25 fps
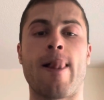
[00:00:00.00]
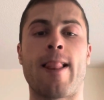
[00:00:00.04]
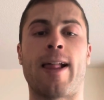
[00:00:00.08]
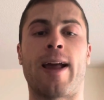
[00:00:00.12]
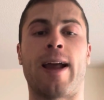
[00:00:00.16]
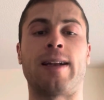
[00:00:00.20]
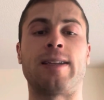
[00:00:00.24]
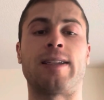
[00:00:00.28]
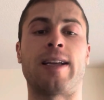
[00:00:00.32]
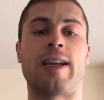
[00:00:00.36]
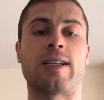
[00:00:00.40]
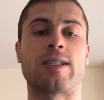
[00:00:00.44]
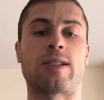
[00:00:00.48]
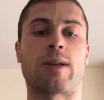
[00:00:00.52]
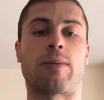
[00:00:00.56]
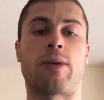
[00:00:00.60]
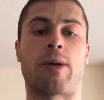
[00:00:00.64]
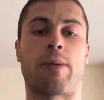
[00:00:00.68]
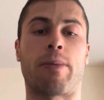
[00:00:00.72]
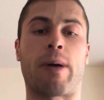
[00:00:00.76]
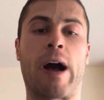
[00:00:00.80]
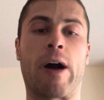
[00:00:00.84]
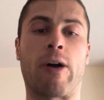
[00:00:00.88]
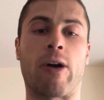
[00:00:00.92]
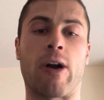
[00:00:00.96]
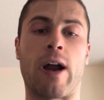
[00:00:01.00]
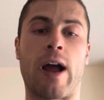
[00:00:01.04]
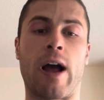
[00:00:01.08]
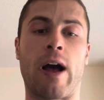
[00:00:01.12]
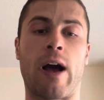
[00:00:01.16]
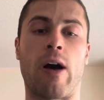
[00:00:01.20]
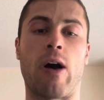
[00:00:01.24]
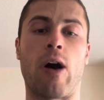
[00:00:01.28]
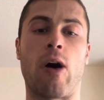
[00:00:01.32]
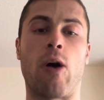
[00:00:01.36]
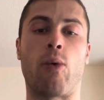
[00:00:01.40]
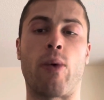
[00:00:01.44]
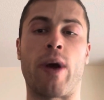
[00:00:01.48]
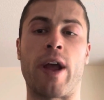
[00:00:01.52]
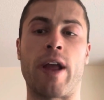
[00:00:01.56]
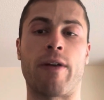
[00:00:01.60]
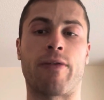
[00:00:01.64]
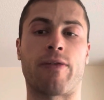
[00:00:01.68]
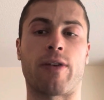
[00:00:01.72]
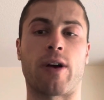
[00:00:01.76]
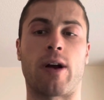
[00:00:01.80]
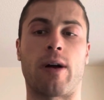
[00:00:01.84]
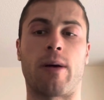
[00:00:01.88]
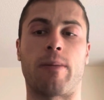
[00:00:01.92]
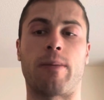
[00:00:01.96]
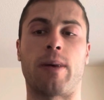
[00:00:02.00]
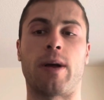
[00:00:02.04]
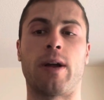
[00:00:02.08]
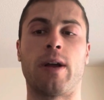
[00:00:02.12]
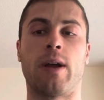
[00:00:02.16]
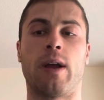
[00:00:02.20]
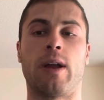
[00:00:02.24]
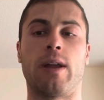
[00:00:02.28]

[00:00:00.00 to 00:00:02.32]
and takes some of the power away from